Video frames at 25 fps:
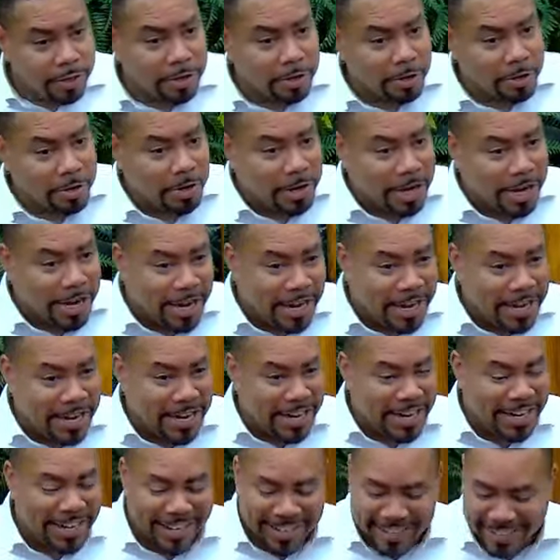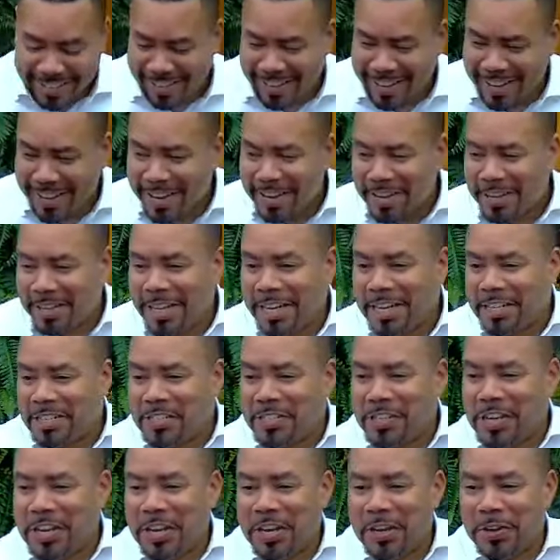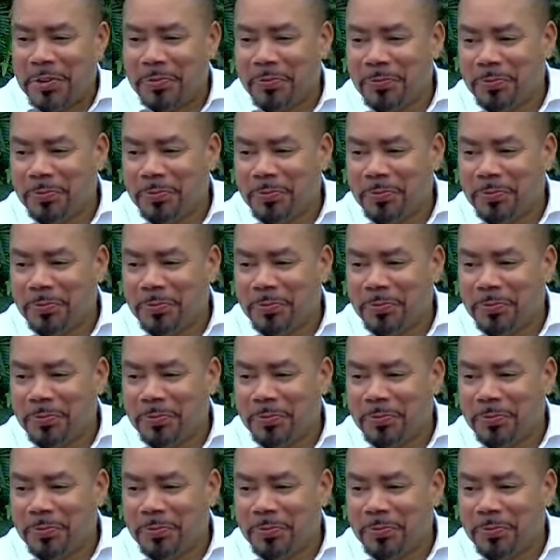All right? Let us stand.